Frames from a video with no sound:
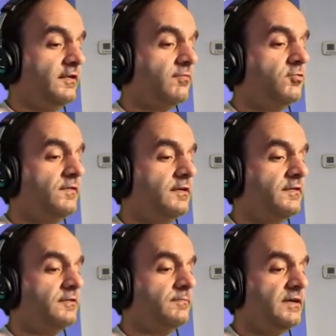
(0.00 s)
This movie
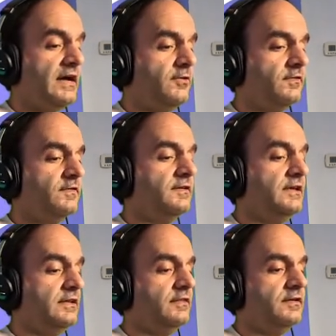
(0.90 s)
is going to be out
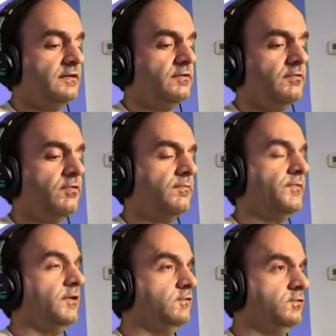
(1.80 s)
in theaters
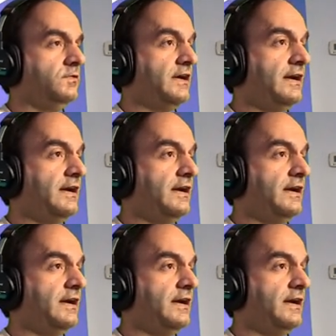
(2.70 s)
on June